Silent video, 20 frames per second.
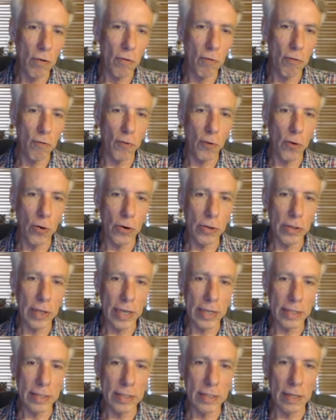for
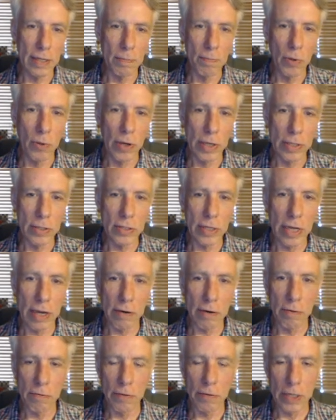that uh, pawn
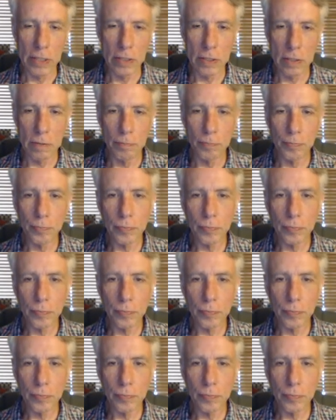sacrifice.